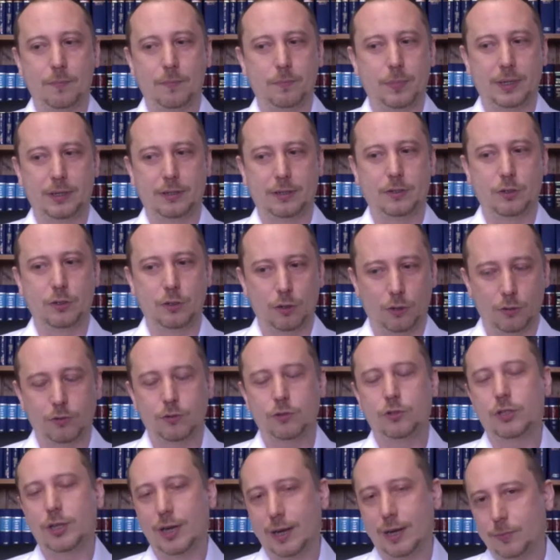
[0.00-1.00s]
But
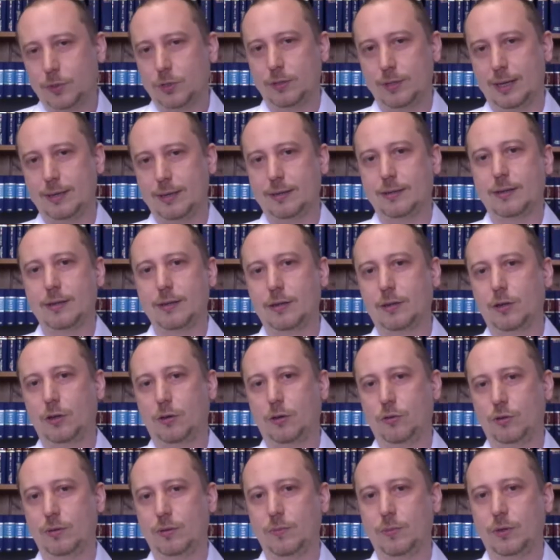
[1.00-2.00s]
don't jump to that
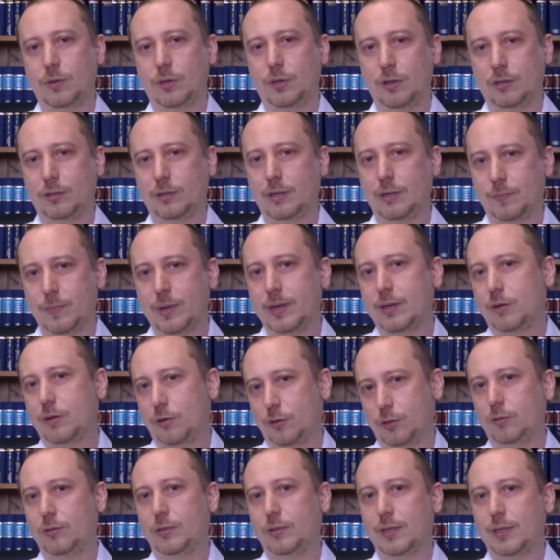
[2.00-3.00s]
conclusion, because that may
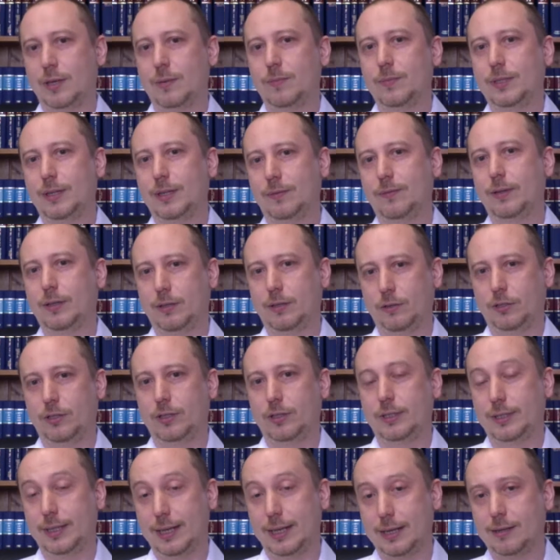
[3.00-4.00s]
cause you some difficulty.
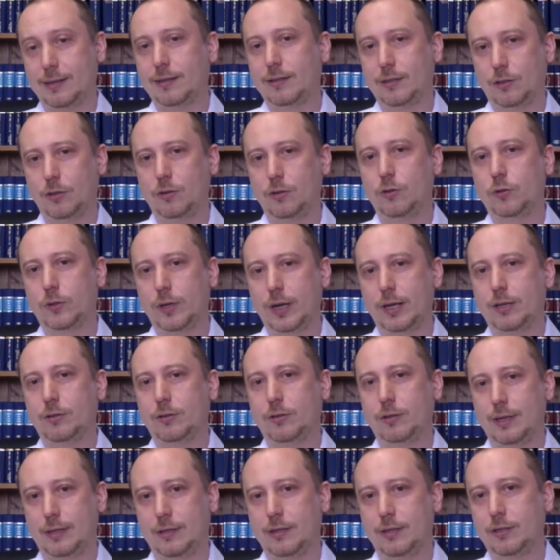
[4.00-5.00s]
Certainly do try to
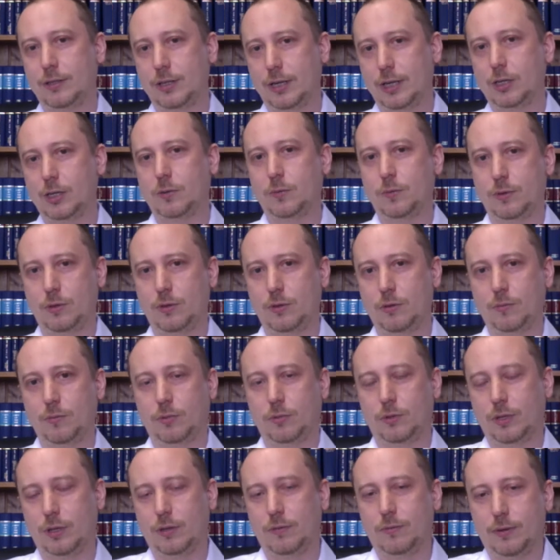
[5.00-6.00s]
get in touch with your
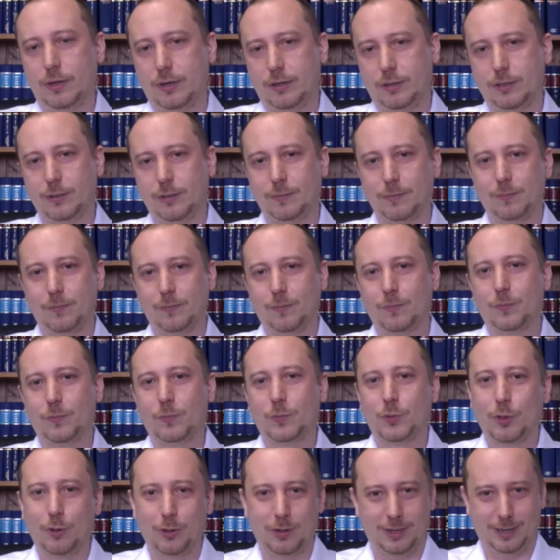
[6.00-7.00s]
employee first.
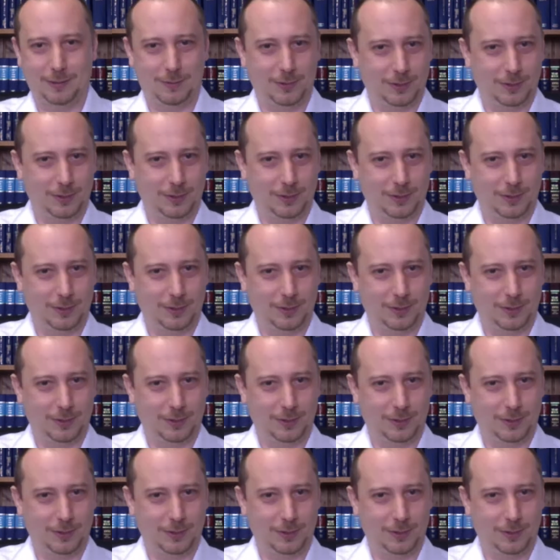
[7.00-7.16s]
Sorry.